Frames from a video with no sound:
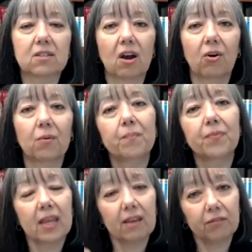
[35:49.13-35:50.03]
So
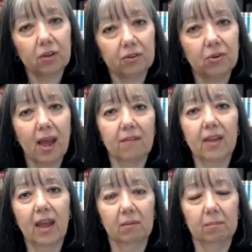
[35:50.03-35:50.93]
if you do
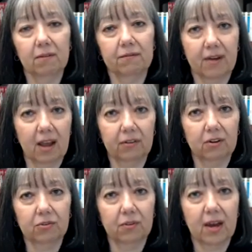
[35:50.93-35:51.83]
have gain above
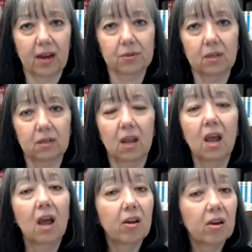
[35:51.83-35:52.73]
500,000,
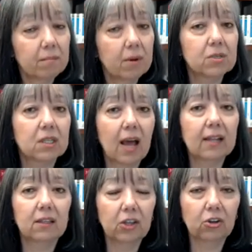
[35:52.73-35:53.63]
most
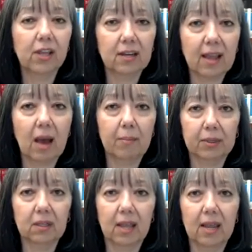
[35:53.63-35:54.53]
likely you'll get
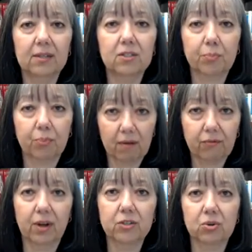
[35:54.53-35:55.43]
capital gains
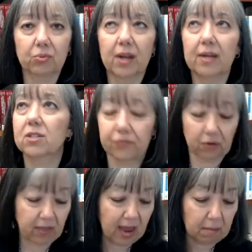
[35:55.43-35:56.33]
preferential rates
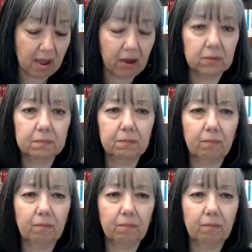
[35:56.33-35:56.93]
for that amount.